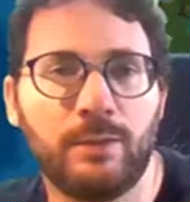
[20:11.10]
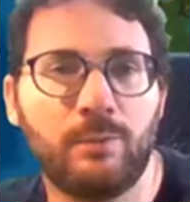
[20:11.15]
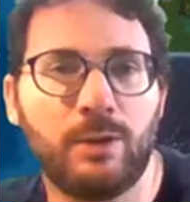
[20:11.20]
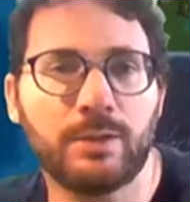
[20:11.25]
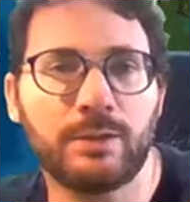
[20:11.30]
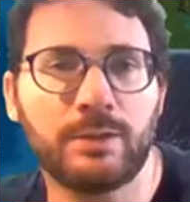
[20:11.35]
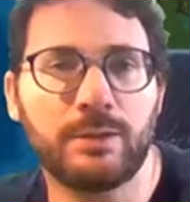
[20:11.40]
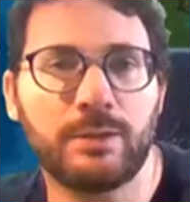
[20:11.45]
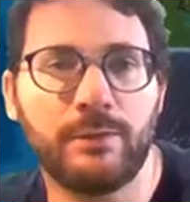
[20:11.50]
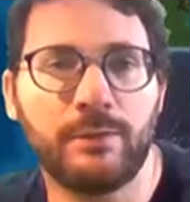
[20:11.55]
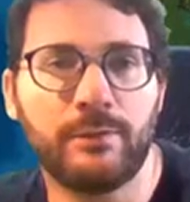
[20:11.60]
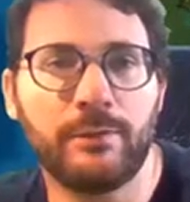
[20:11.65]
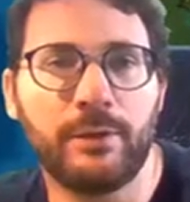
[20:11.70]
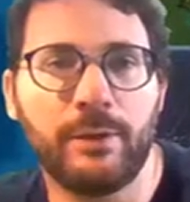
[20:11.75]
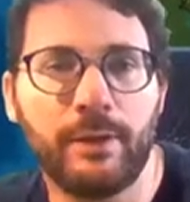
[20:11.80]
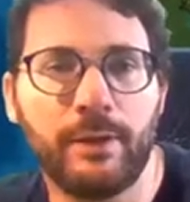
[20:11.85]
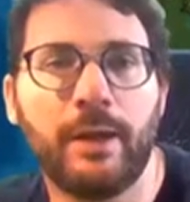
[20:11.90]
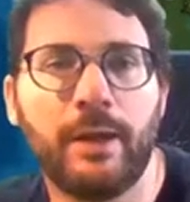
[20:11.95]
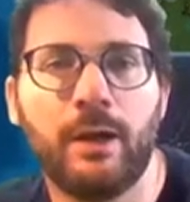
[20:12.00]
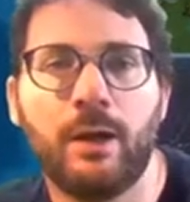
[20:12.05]
wasn't
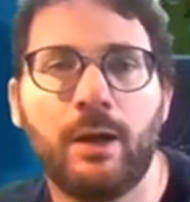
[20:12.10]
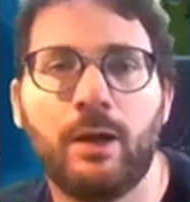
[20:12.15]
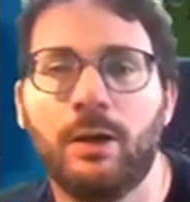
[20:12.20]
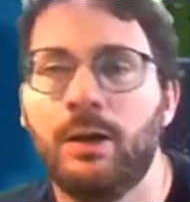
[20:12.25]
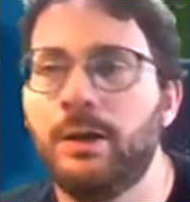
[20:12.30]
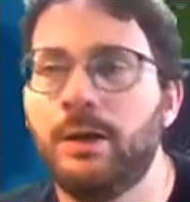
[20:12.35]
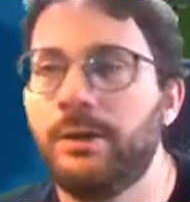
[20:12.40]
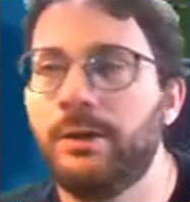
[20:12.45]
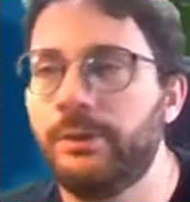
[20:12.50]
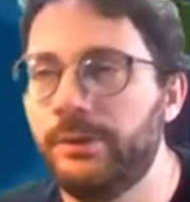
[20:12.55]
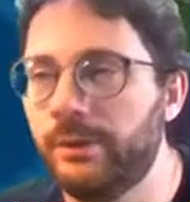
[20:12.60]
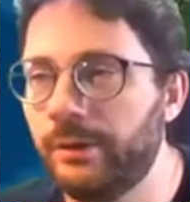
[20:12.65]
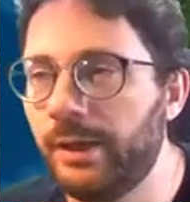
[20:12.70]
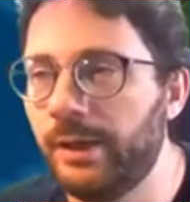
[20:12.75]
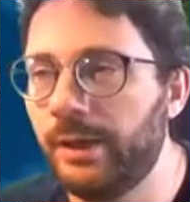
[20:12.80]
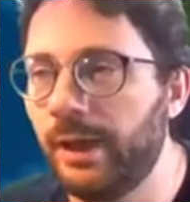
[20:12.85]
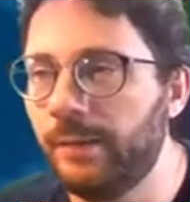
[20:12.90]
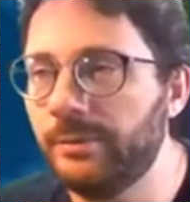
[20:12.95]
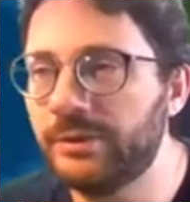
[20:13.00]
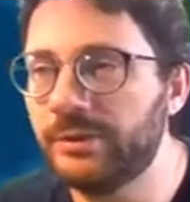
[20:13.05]
even there. Your
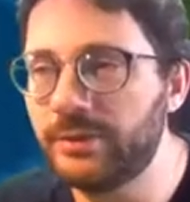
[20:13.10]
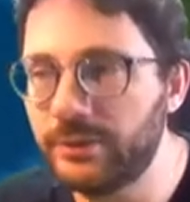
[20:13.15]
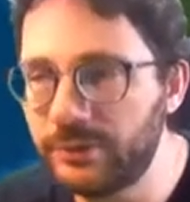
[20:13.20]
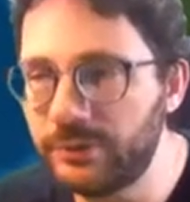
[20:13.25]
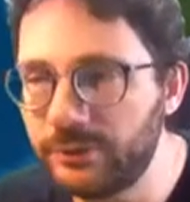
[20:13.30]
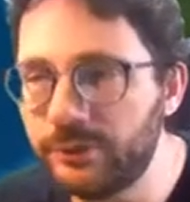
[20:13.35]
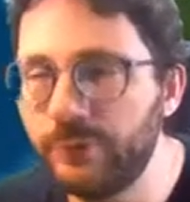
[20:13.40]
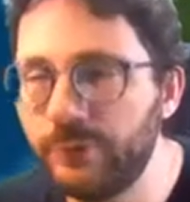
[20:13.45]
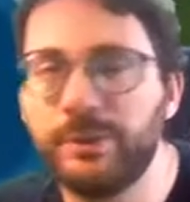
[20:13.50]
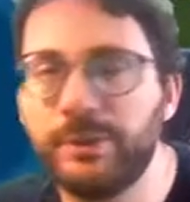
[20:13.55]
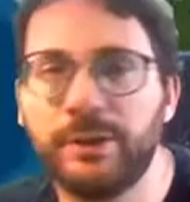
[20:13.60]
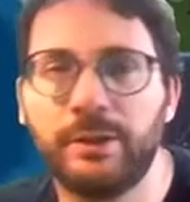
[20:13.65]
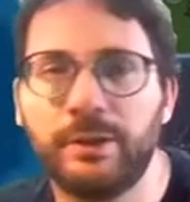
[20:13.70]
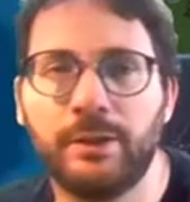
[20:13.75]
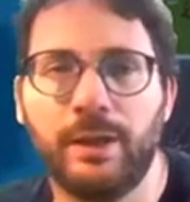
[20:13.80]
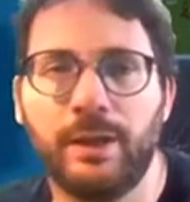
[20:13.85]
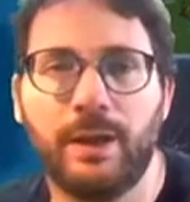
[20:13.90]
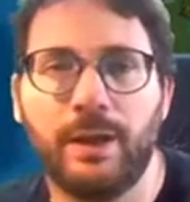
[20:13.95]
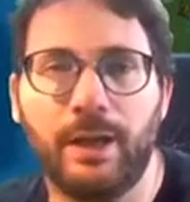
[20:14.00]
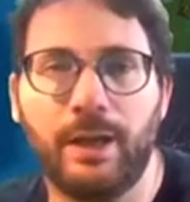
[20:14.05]
game is
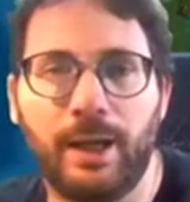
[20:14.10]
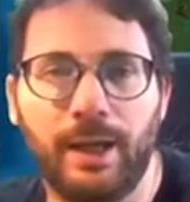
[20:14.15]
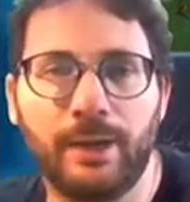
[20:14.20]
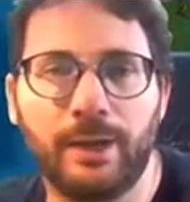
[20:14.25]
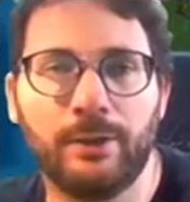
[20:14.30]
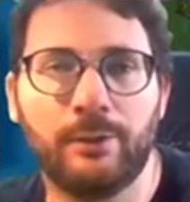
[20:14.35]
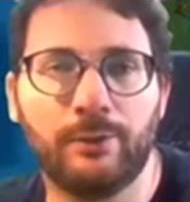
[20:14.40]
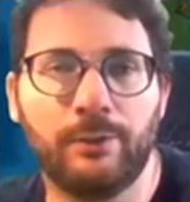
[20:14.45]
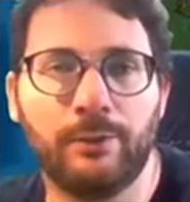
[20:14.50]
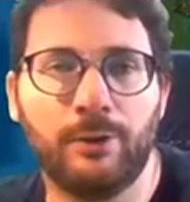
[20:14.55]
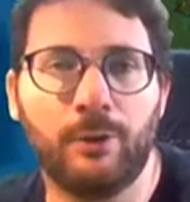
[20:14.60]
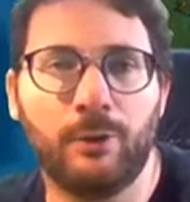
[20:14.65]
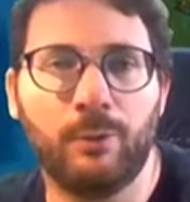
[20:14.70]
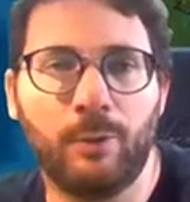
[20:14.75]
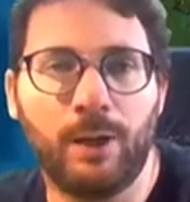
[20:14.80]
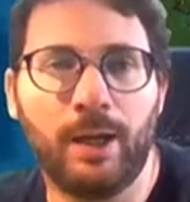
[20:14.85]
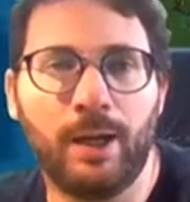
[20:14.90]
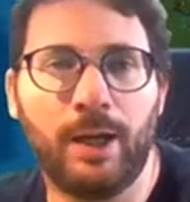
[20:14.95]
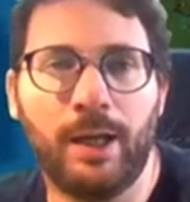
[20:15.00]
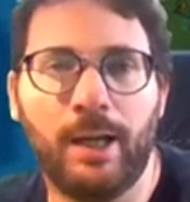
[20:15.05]
stupid. I don't know
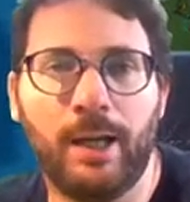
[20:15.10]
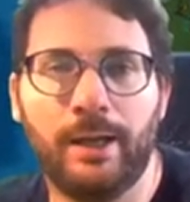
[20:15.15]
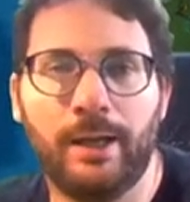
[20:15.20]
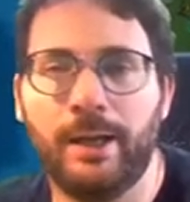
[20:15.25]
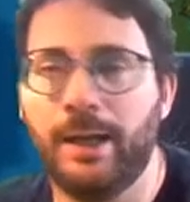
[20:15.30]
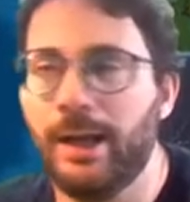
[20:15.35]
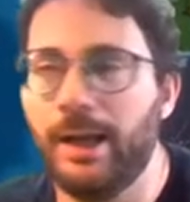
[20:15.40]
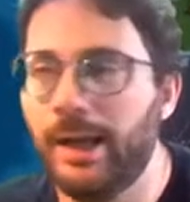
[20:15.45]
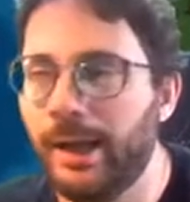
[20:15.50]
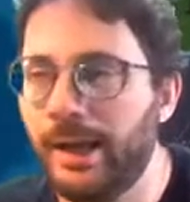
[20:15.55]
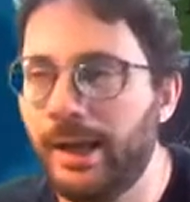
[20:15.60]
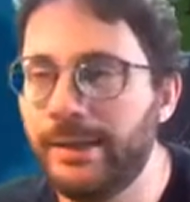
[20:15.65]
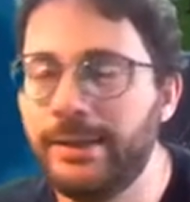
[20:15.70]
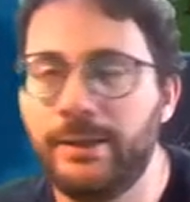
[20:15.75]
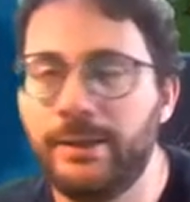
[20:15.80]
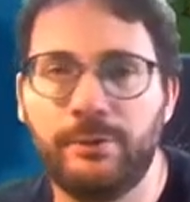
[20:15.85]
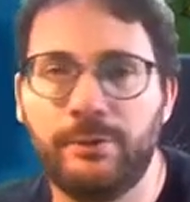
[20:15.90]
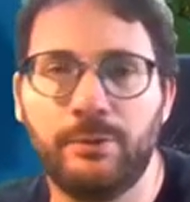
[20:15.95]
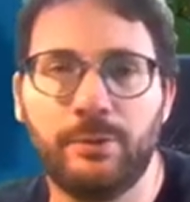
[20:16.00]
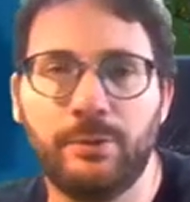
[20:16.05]
why. I
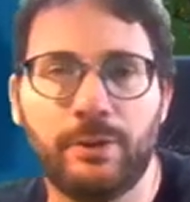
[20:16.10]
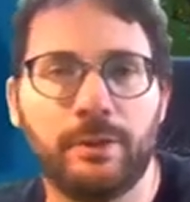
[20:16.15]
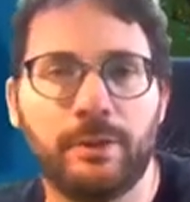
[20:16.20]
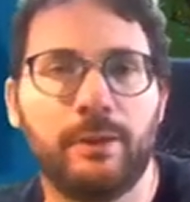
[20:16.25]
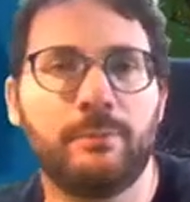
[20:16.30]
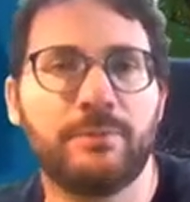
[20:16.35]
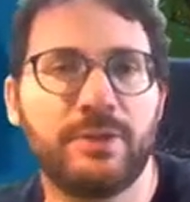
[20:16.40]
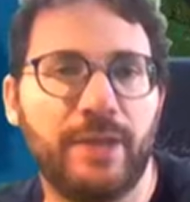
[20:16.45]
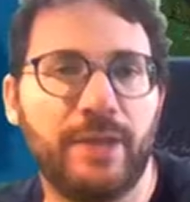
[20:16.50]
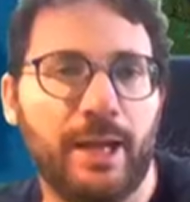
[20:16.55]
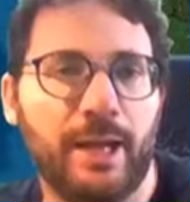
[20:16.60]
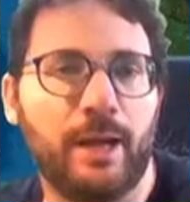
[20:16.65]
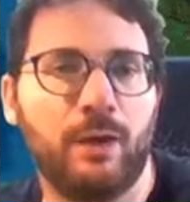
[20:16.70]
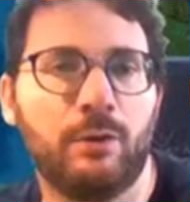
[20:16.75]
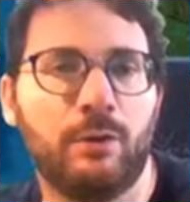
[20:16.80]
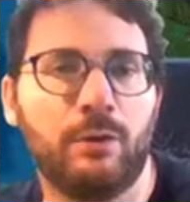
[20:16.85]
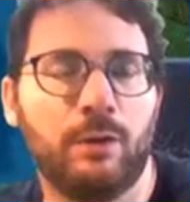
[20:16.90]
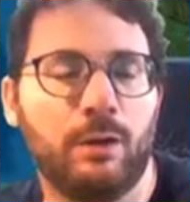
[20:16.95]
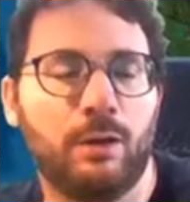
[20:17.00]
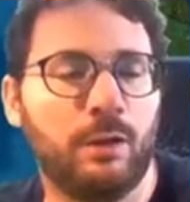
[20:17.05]
give you a thumbs
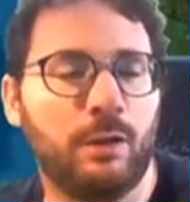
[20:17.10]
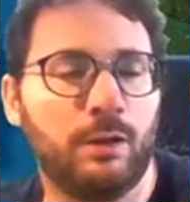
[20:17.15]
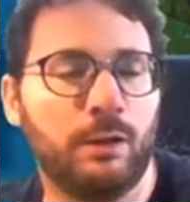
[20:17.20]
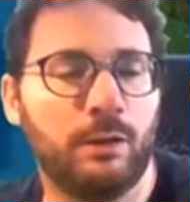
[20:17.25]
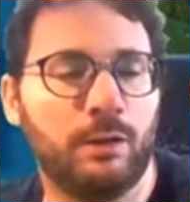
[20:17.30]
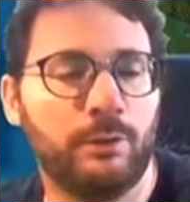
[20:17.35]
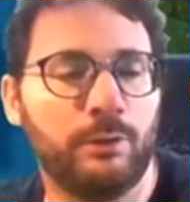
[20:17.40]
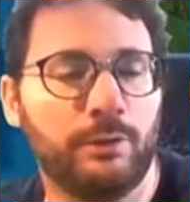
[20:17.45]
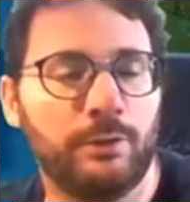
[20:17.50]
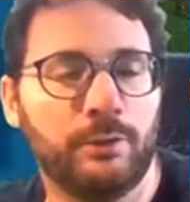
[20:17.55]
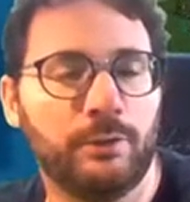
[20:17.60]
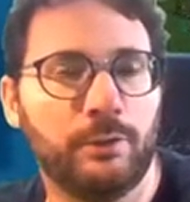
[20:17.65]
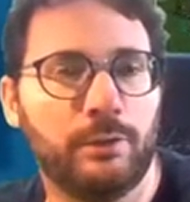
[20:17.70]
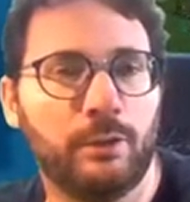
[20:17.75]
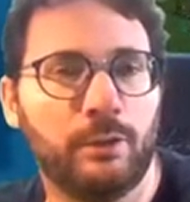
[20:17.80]
down on